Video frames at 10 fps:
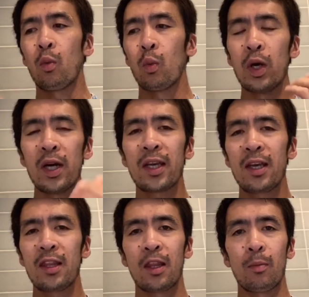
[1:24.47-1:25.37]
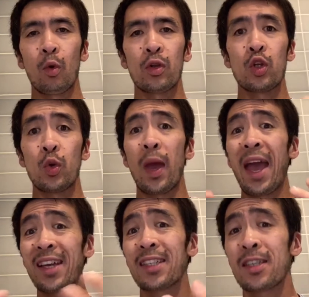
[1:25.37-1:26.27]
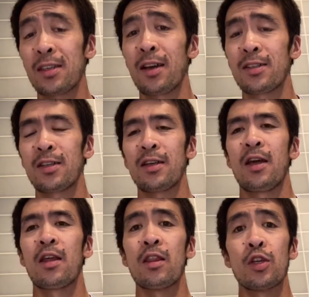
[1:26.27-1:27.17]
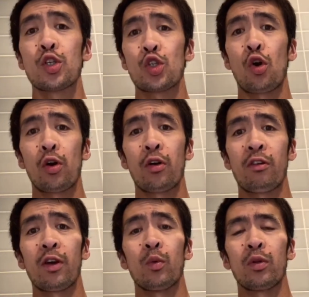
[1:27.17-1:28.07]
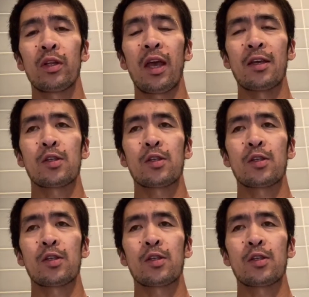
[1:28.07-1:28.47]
work it, the more that you exercise it, the stronger it will get.